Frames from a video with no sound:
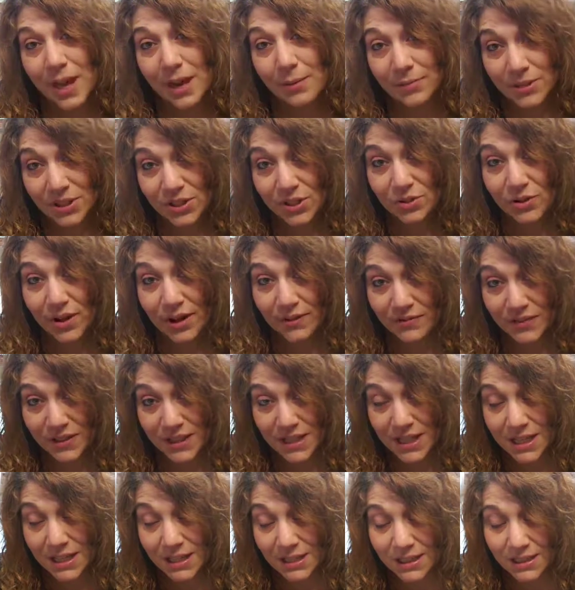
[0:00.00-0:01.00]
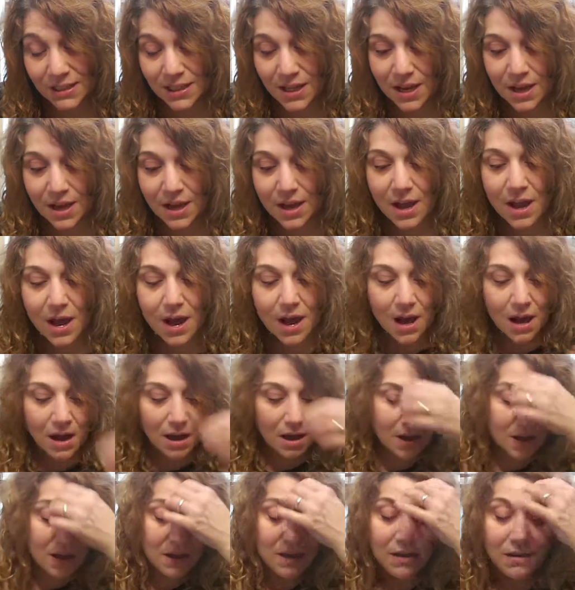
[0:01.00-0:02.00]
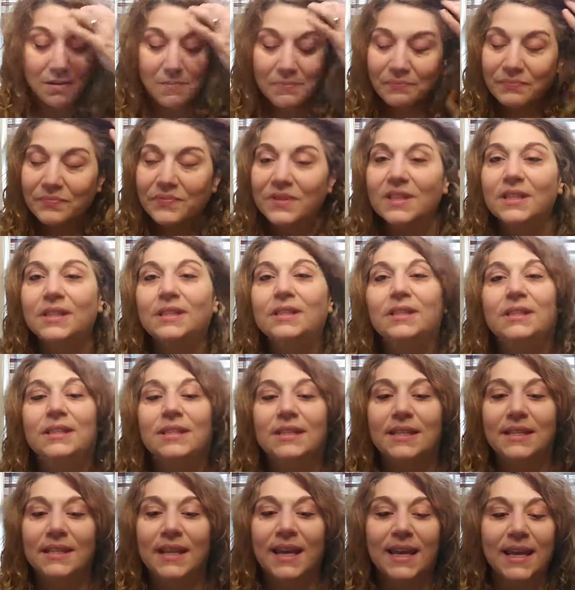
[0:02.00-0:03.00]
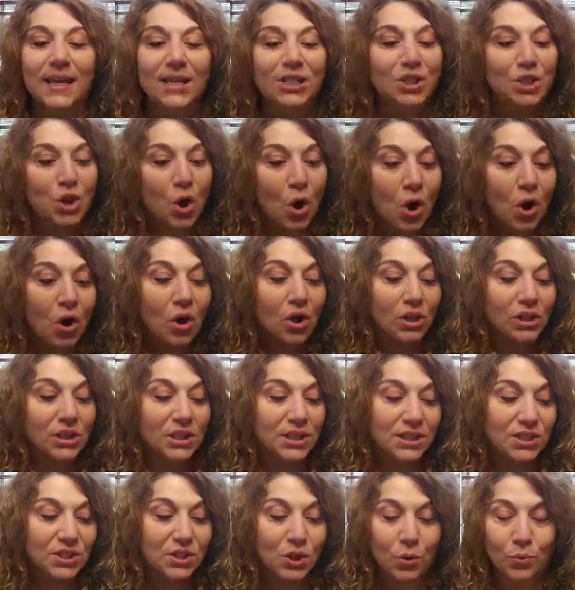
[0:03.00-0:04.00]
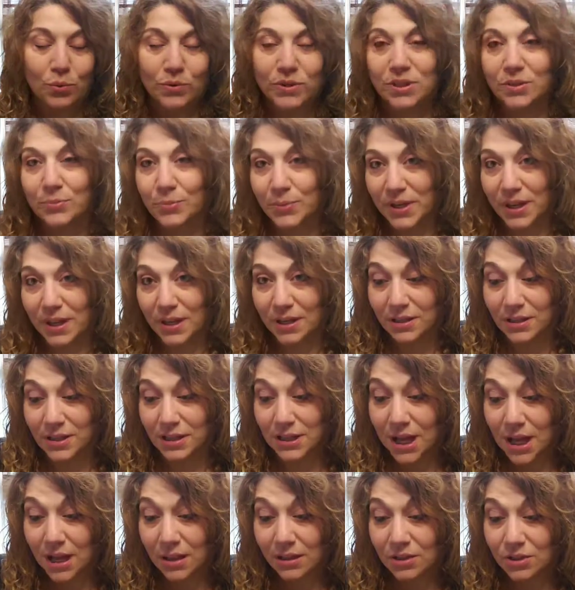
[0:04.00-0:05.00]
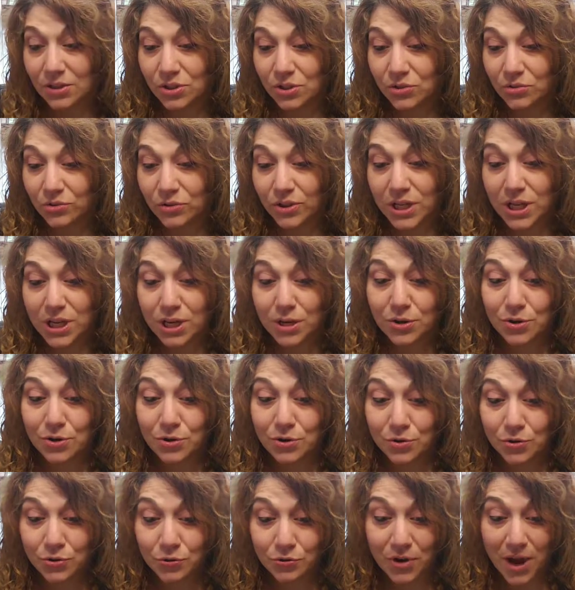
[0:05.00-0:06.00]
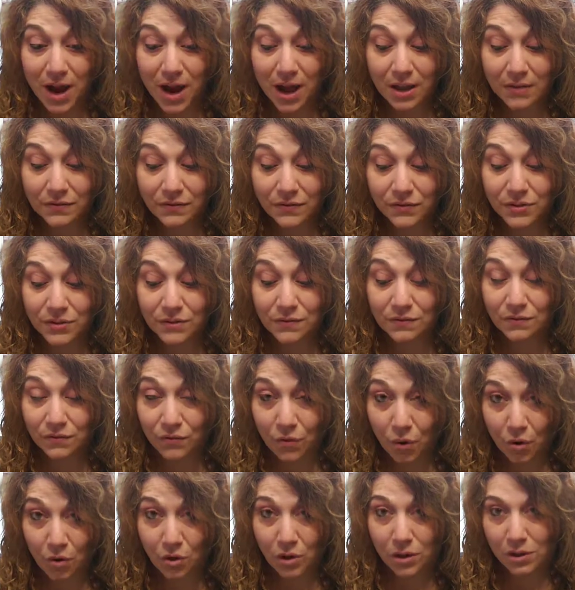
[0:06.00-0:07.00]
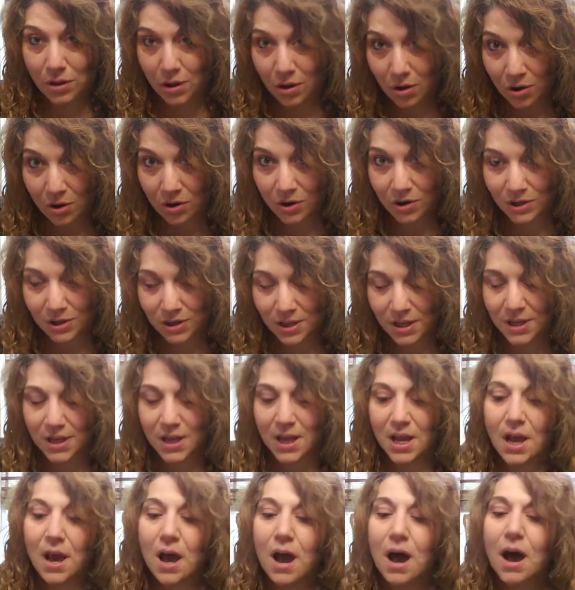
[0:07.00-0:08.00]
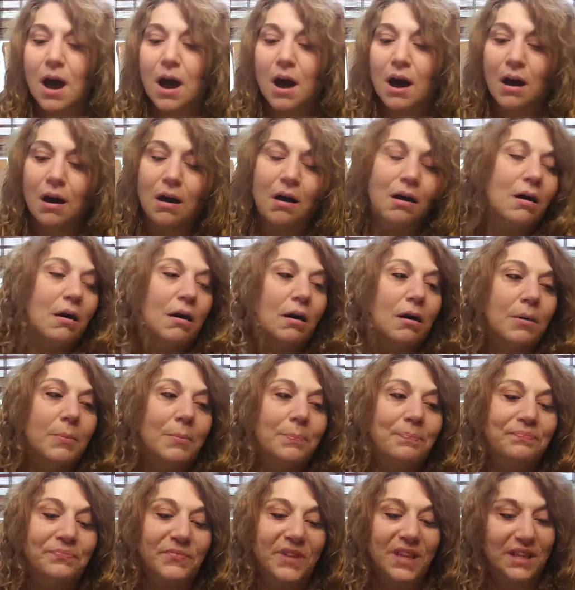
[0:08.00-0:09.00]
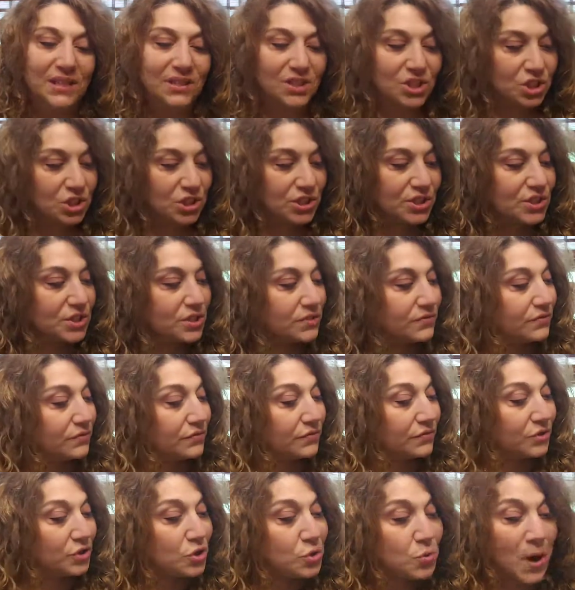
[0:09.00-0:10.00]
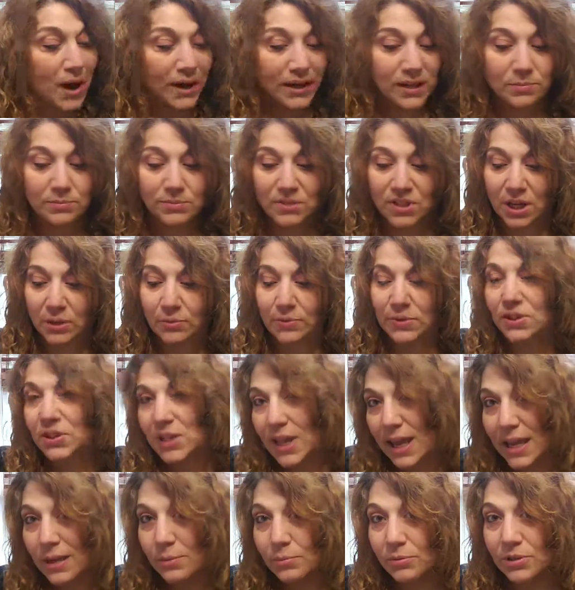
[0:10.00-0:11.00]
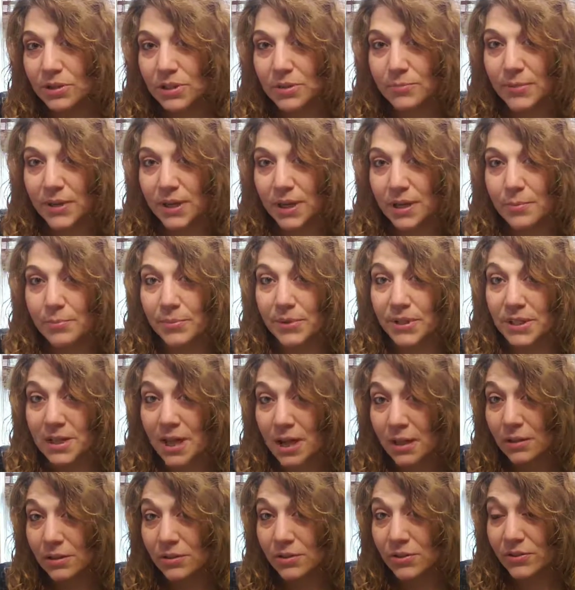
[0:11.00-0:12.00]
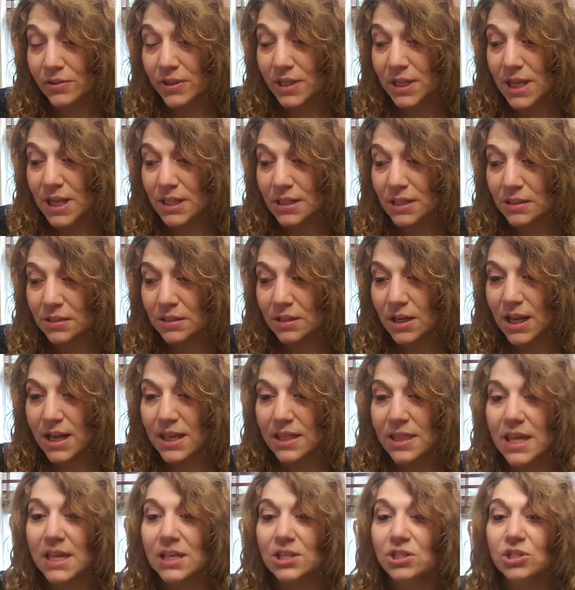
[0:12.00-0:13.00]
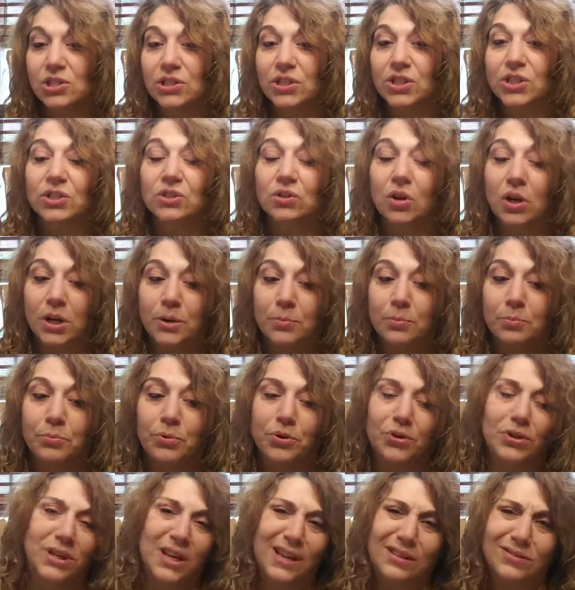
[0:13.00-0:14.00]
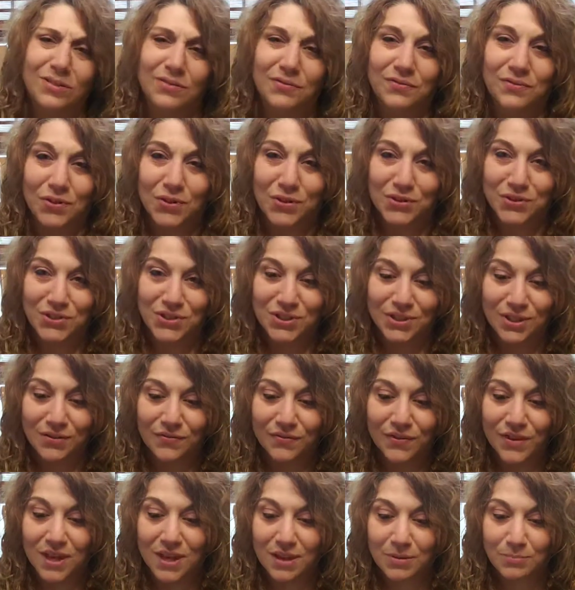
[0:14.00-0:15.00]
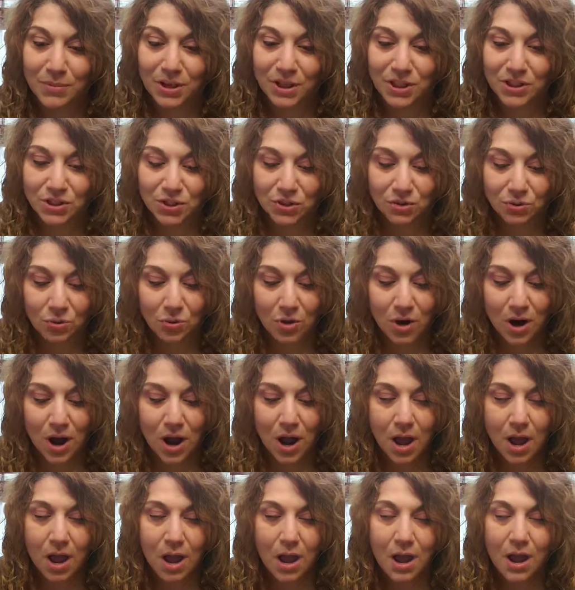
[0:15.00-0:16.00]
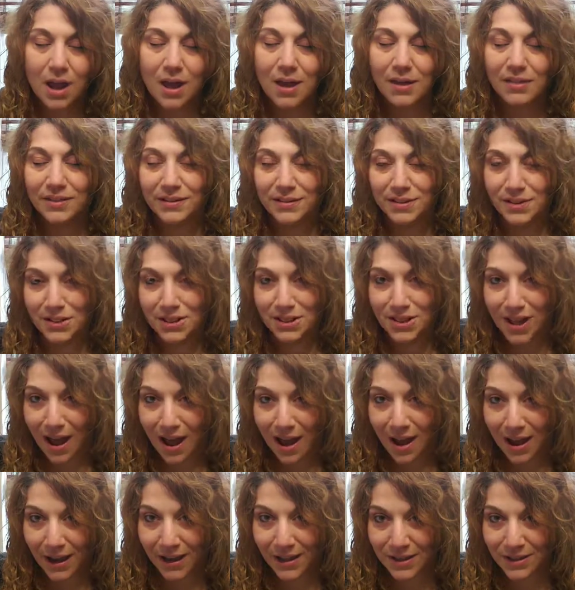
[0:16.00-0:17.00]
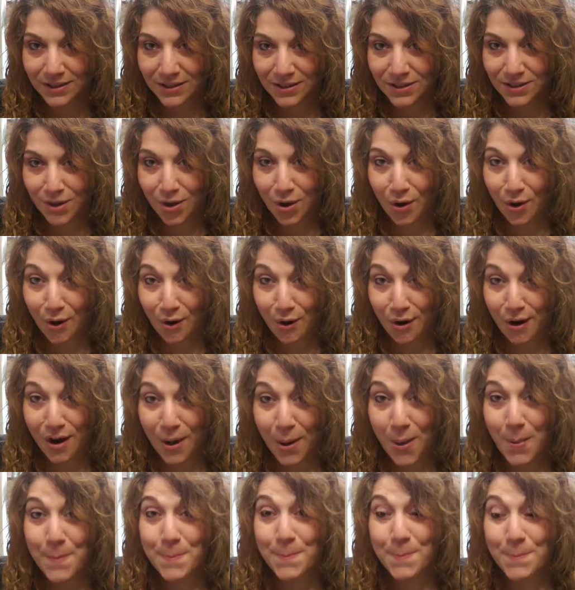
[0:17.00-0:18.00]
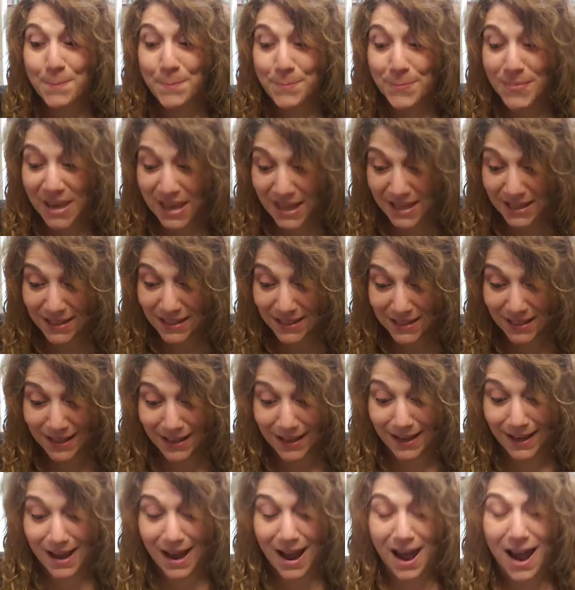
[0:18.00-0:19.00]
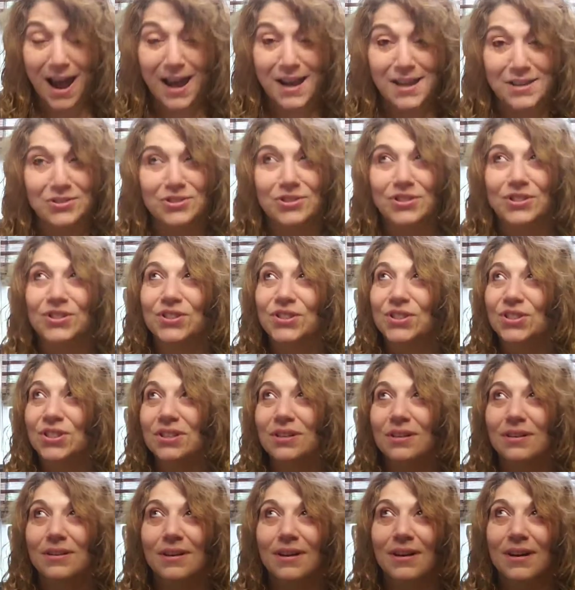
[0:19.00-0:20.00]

Cammy's Craftiques. Um, today's haul is going to be a Dollar Tree craft fall haul. Um, it's just a few items I was able to pick up at Dollar Tree yesterday. They just started putting out the fall stuff in my store. The signs are amazing. I just,